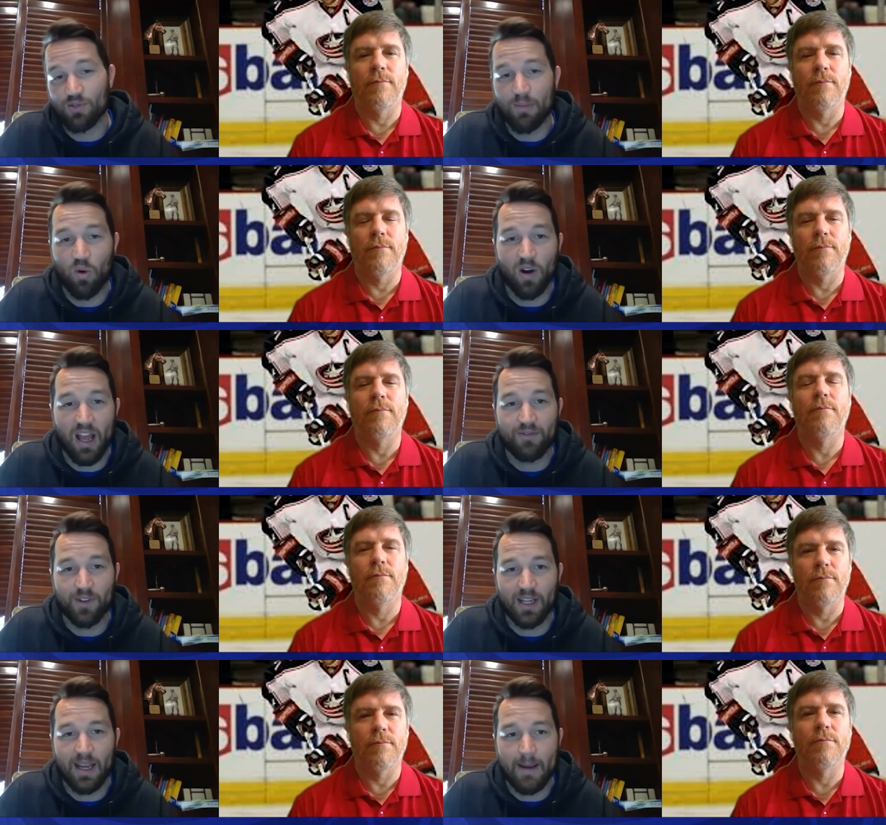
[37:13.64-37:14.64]
Speaker 1: report after
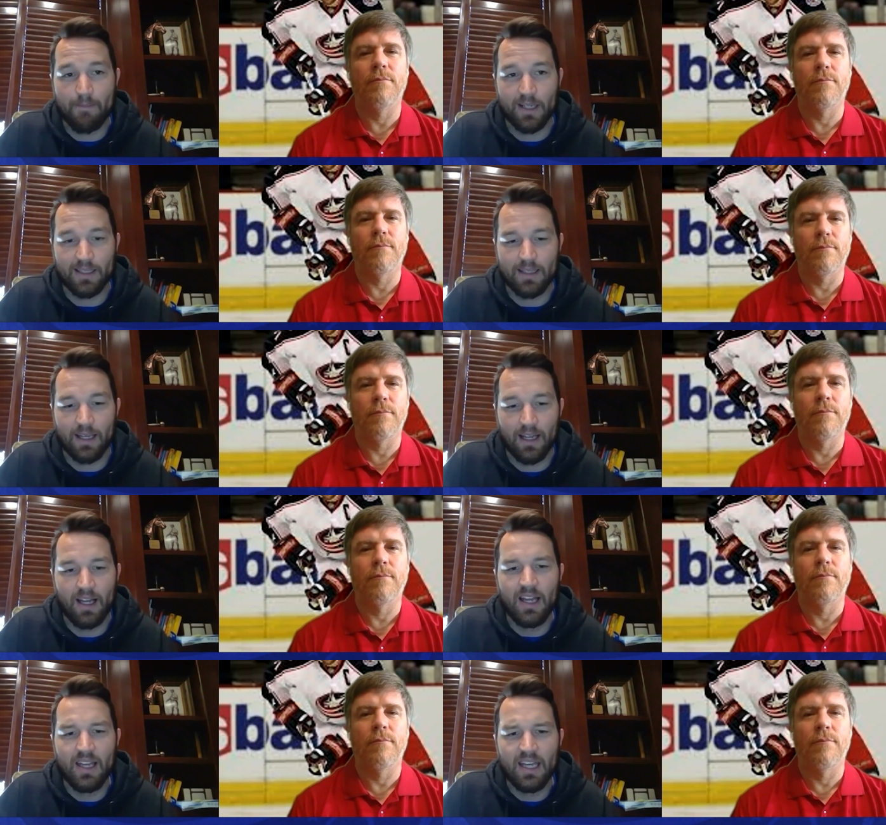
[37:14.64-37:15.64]
the game. But uh,
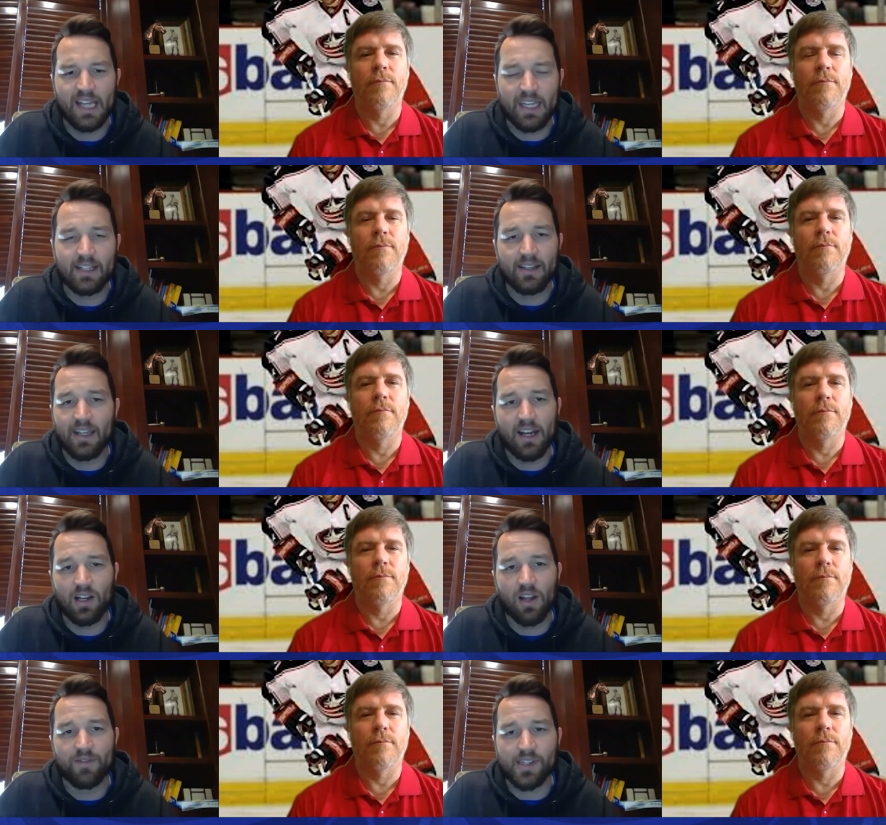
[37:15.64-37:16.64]
at the end of the day, I'd
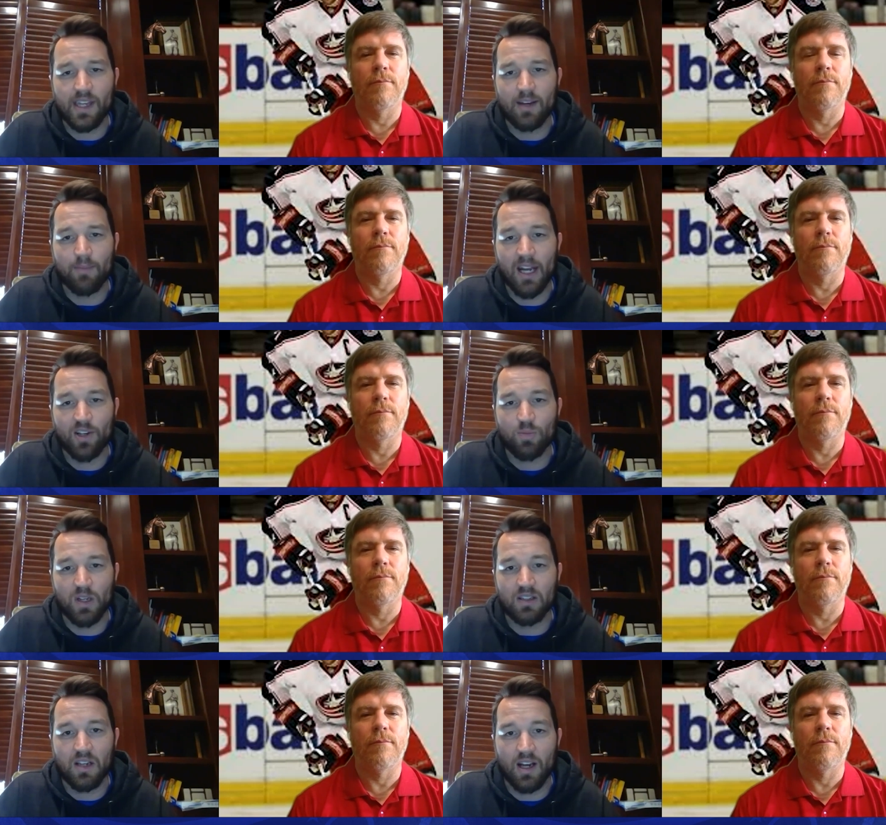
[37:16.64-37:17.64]
love to stay in management
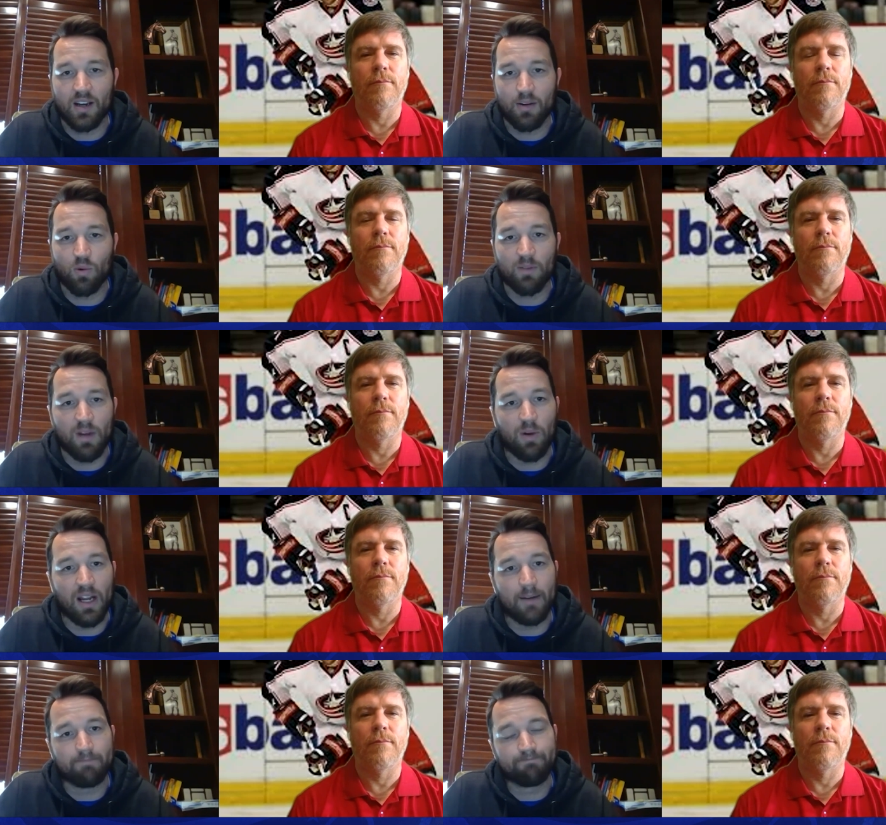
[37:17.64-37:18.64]
and kind of work my way
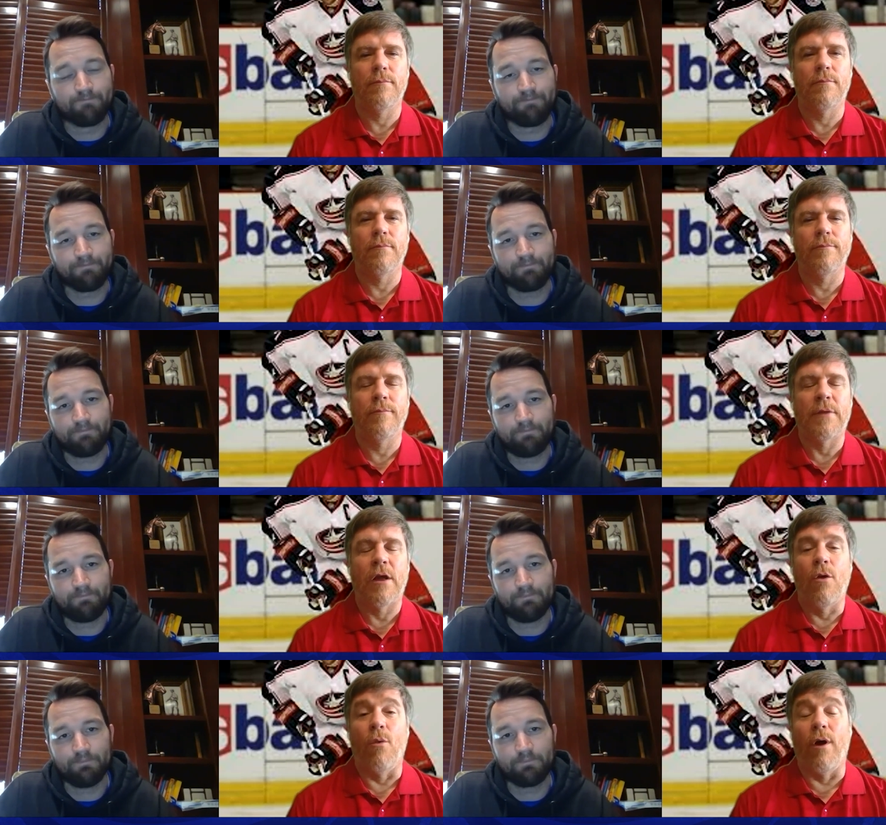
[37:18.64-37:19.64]
up.
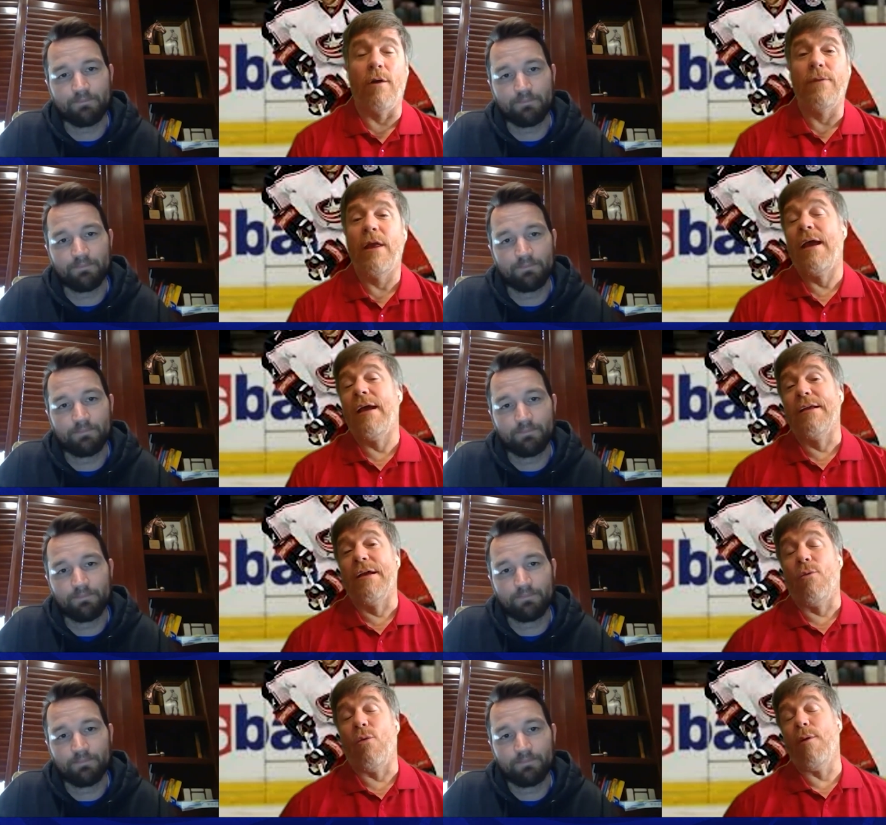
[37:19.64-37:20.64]
Speaker 2: Well,
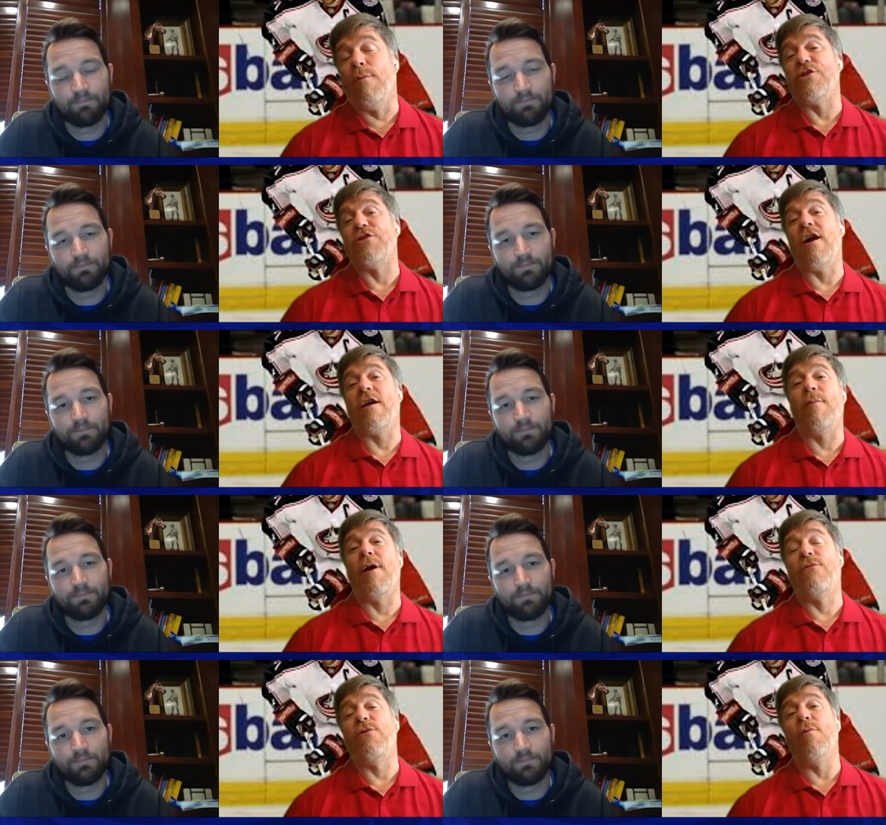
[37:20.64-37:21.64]
what we were just talking
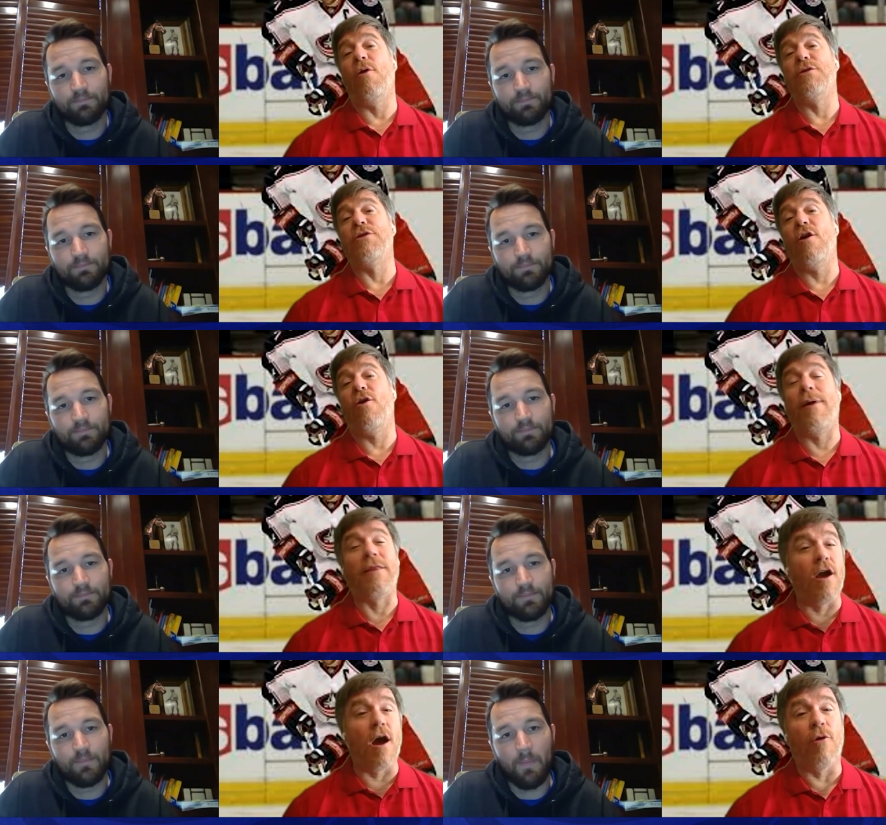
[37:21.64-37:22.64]
about a few moments ago about
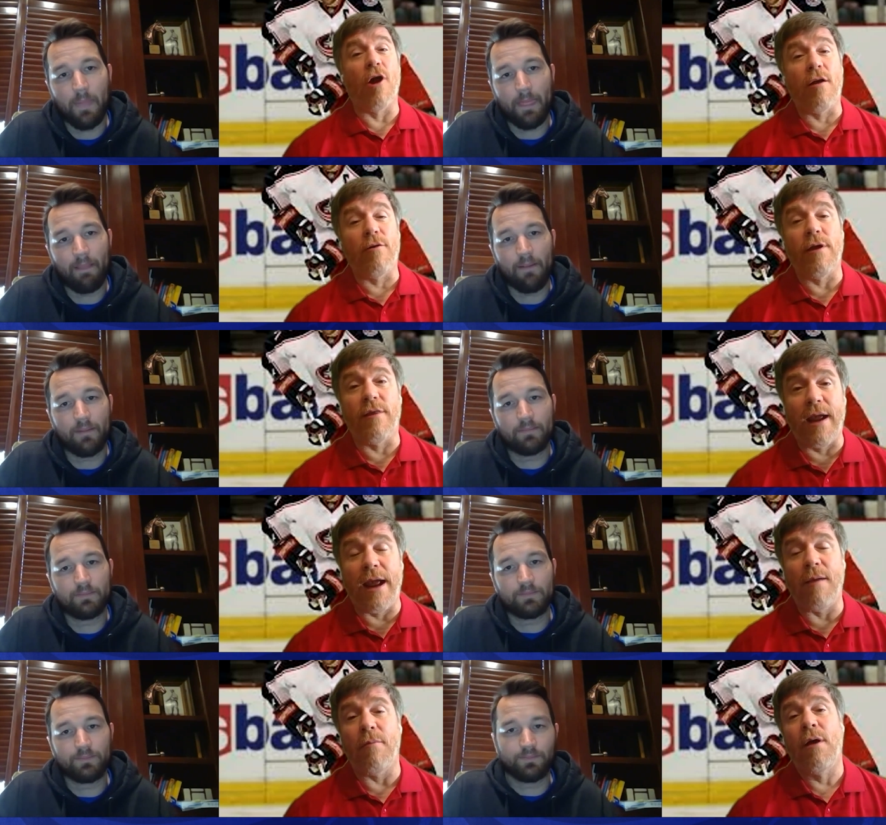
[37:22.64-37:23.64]
the camaraderie of the
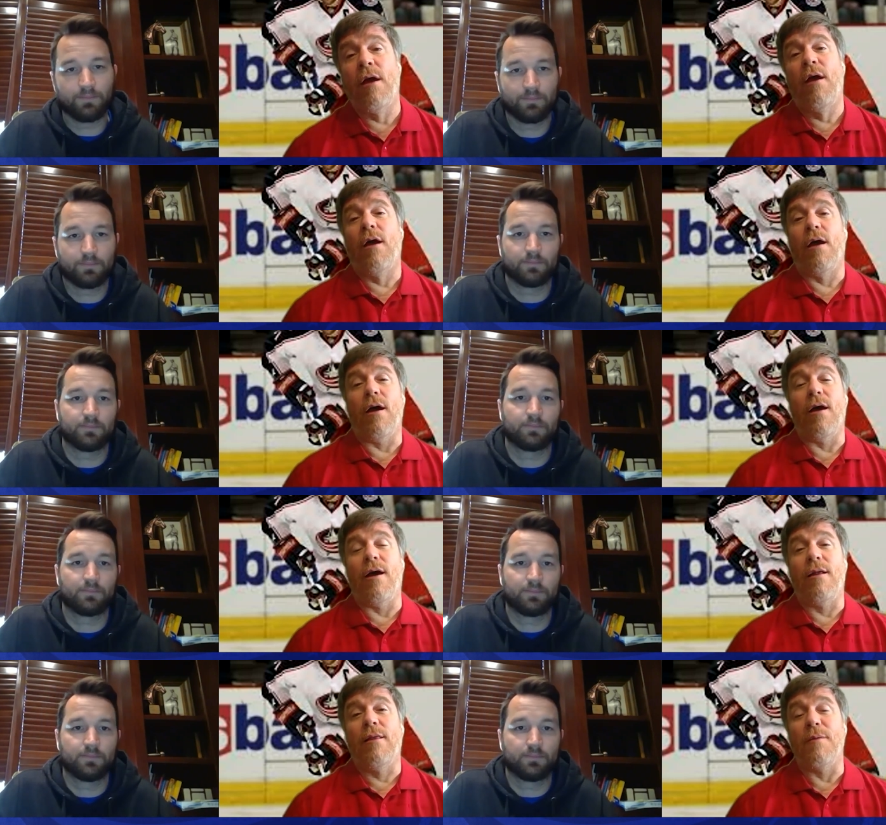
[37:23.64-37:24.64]
game. Uh,
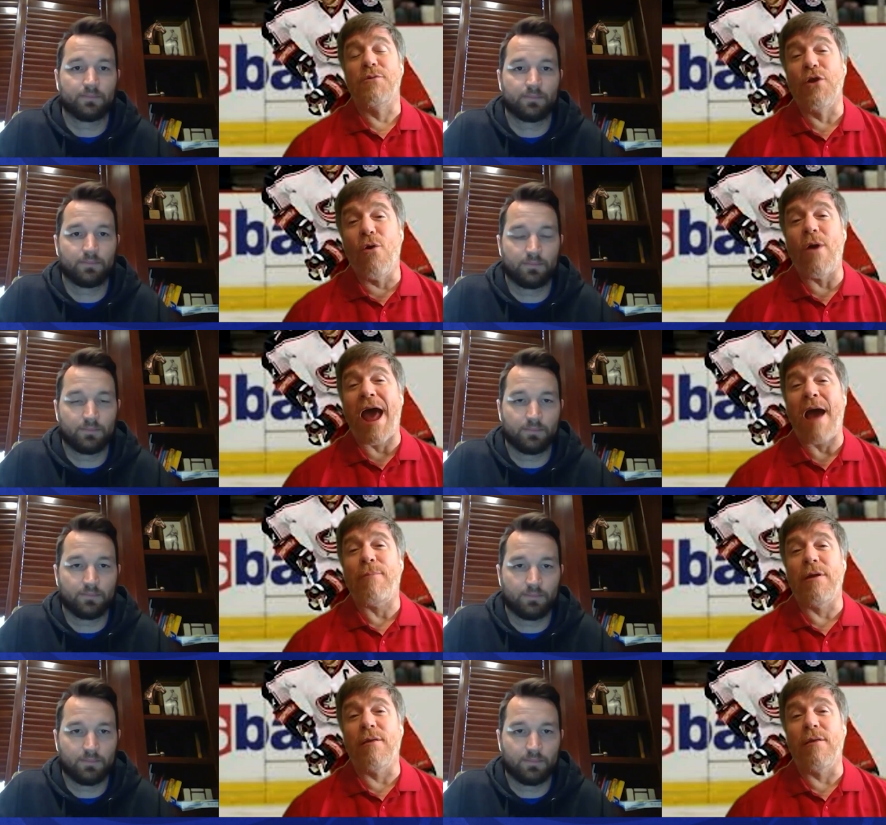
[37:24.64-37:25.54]
I'm so happy